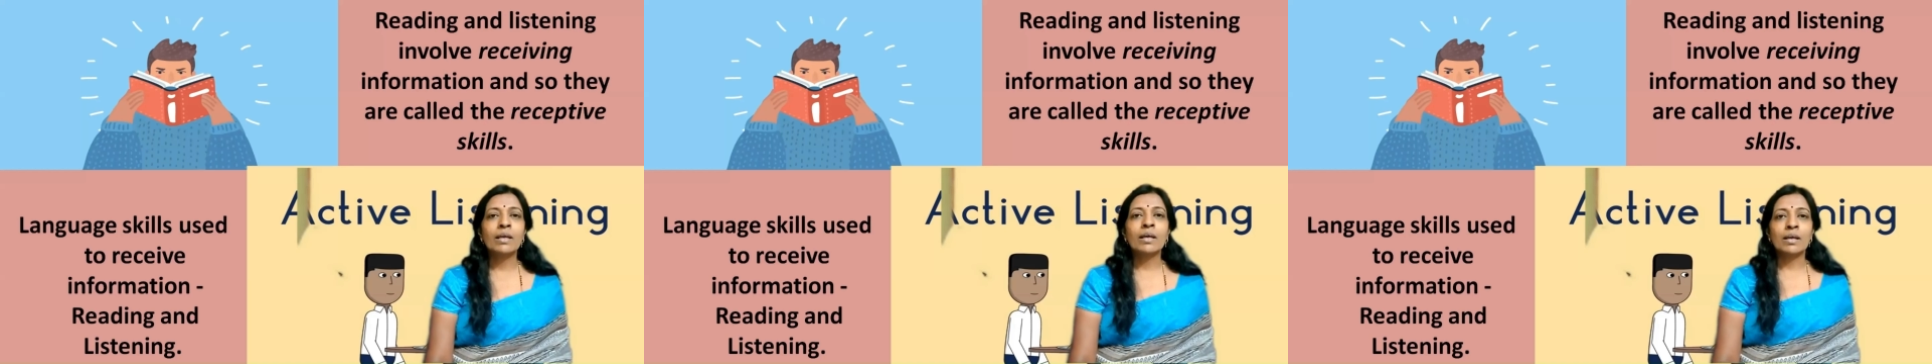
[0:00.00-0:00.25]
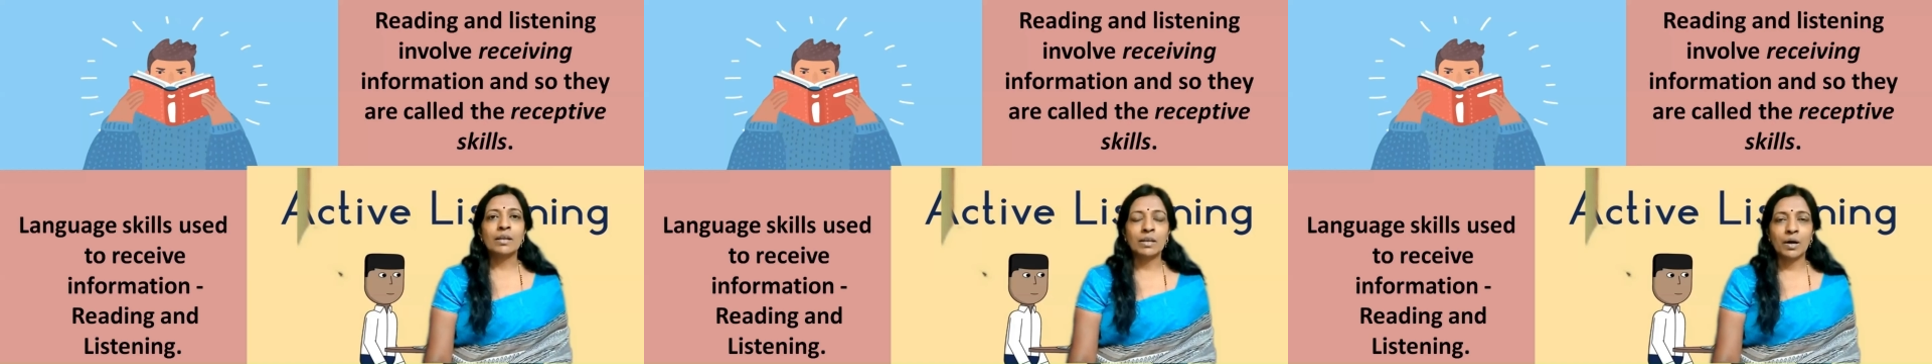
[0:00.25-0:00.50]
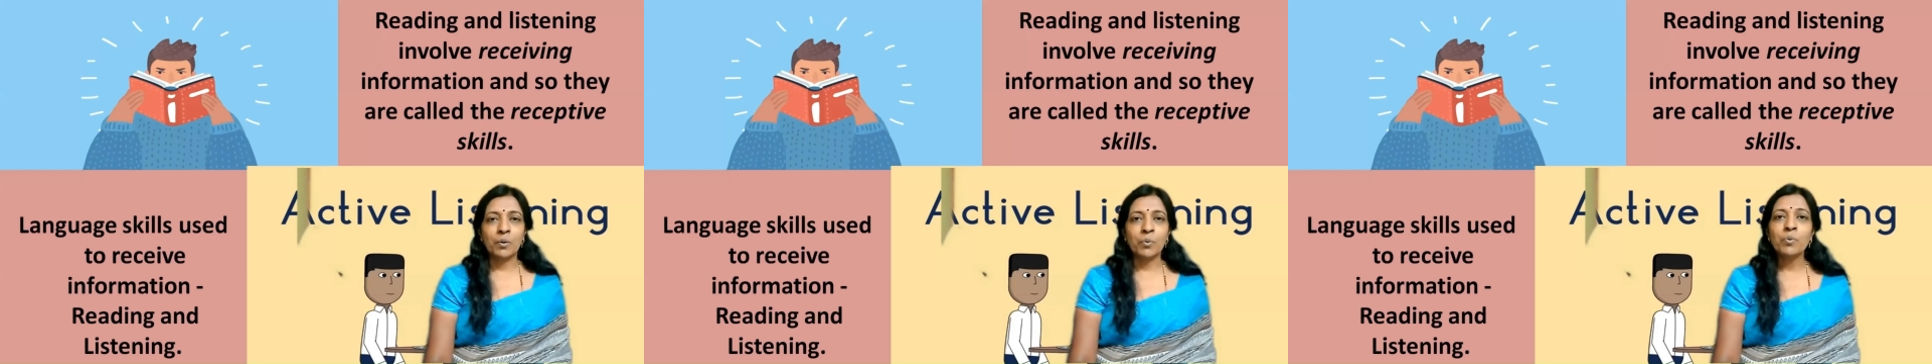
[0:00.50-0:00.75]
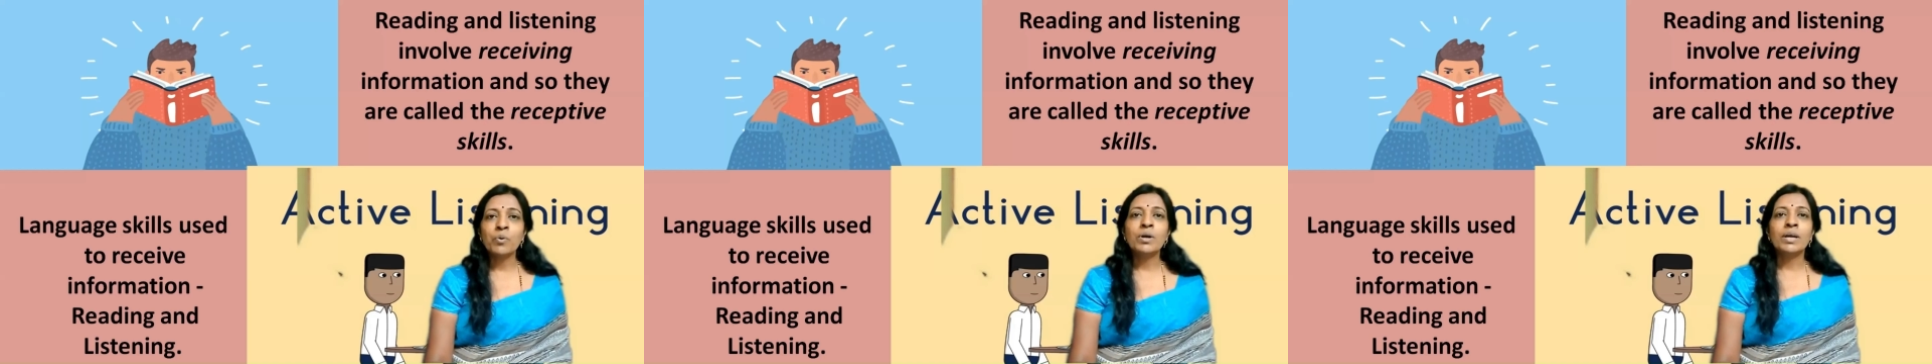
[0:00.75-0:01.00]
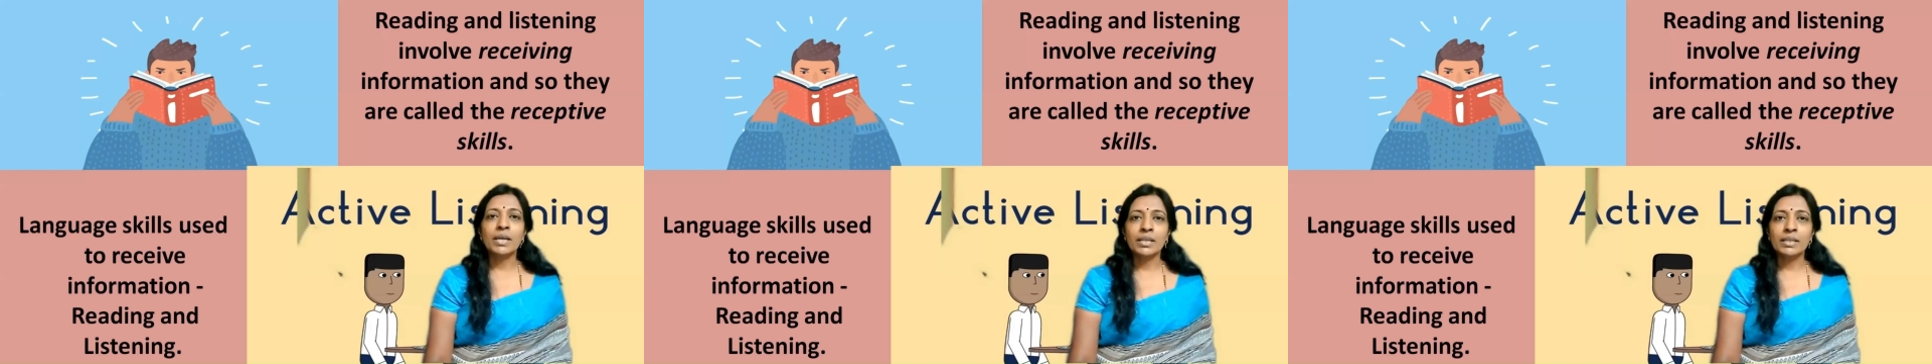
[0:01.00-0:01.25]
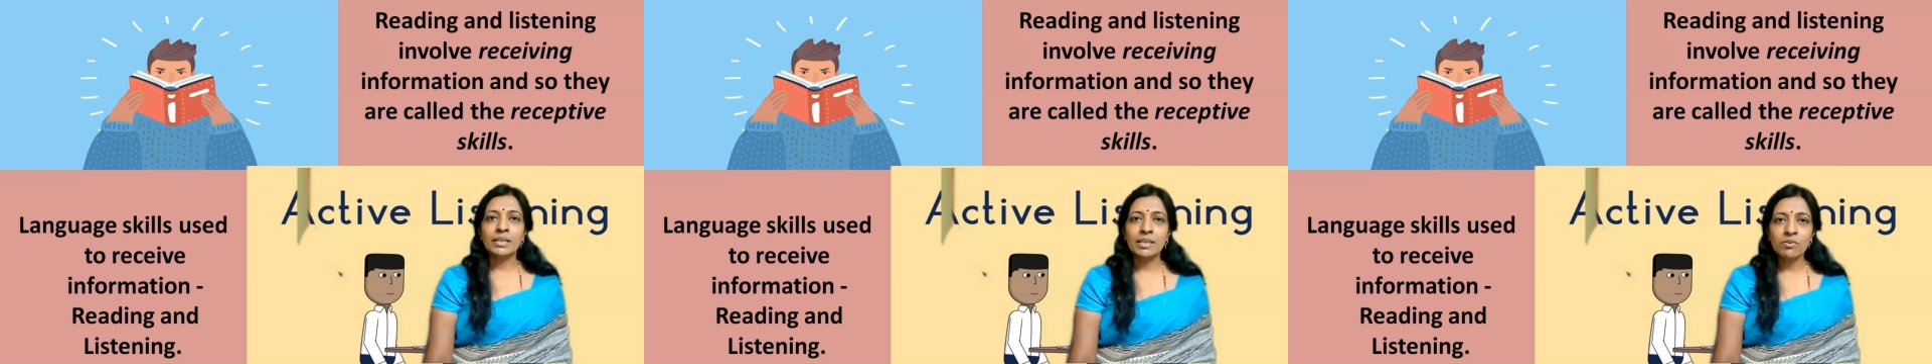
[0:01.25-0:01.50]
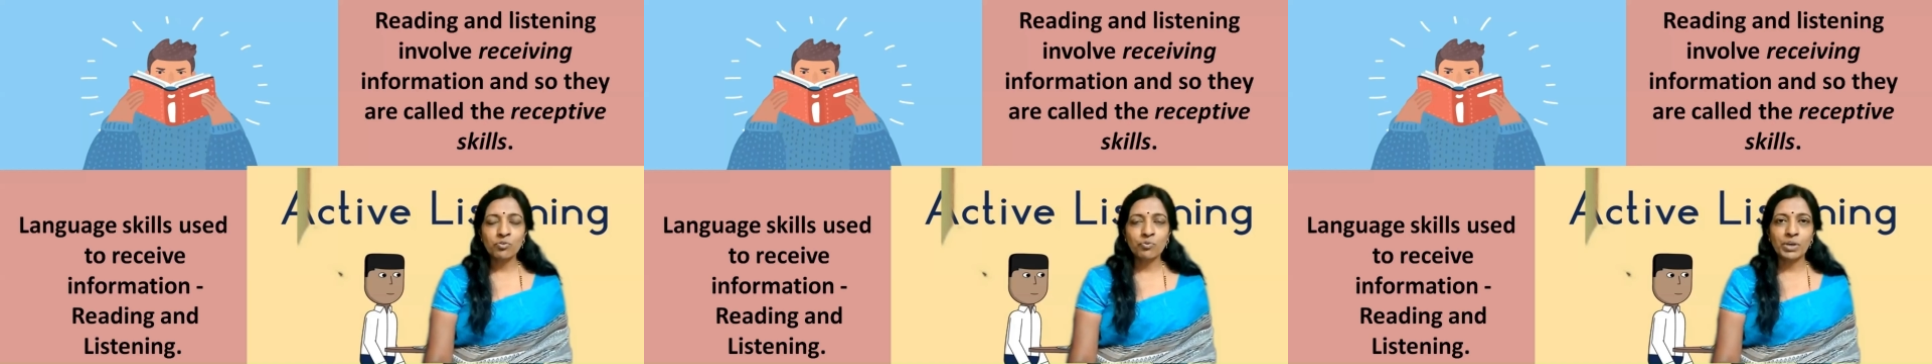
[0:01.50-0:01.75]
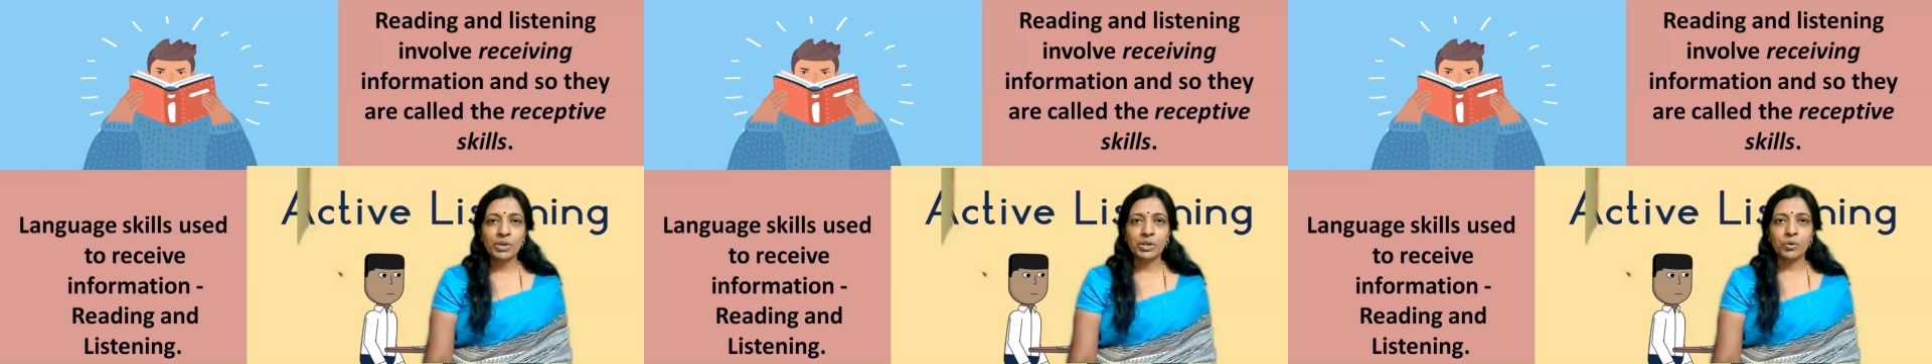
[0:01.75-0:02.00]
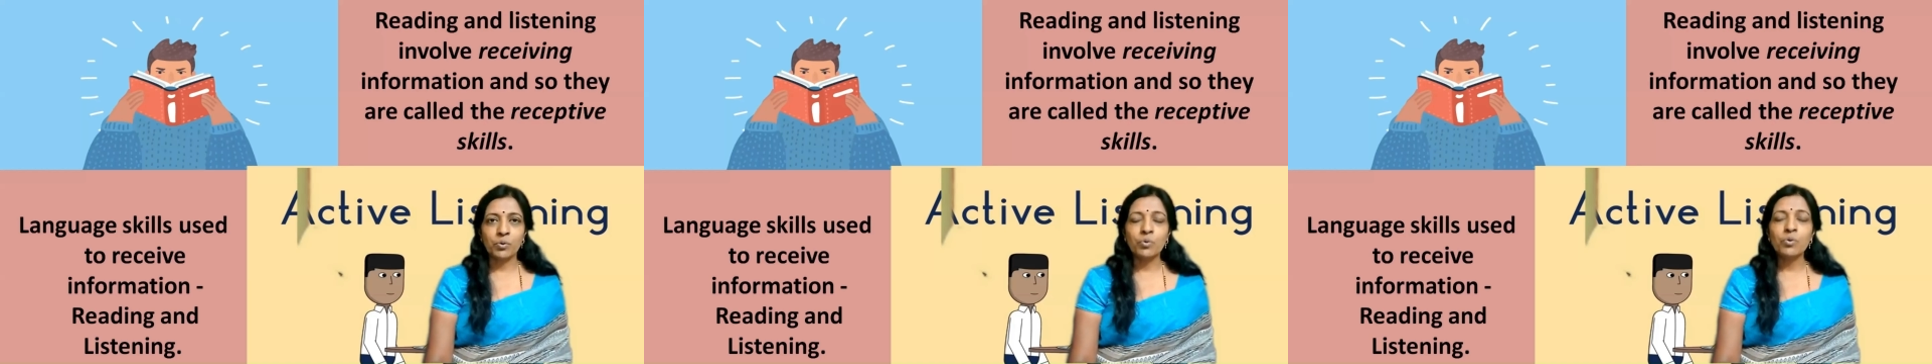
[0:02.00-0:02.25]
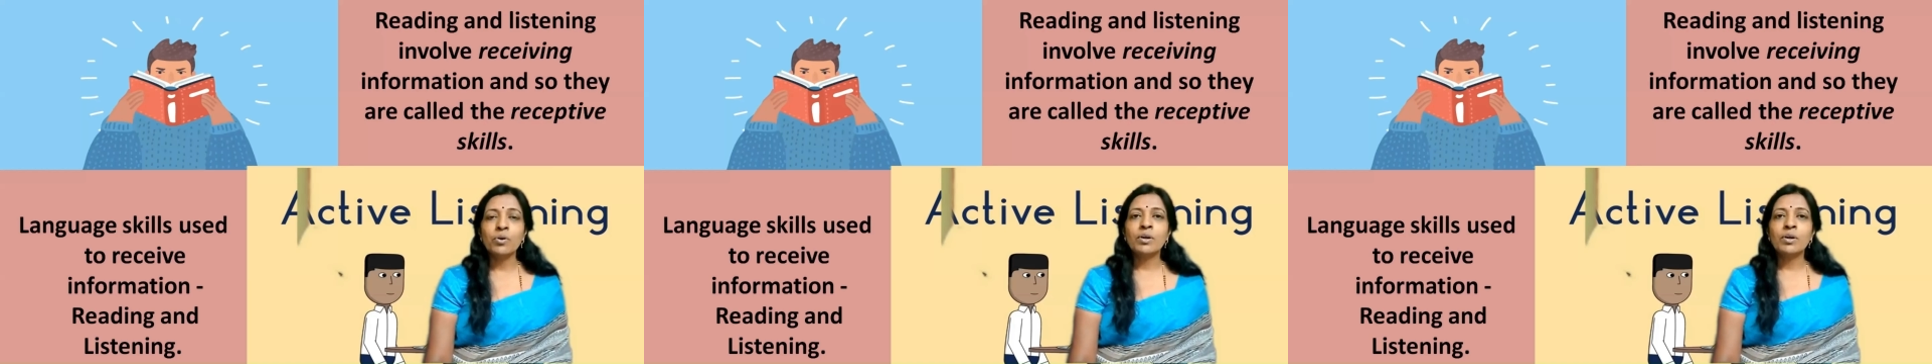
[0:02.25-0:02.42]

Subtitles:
Now, in this video,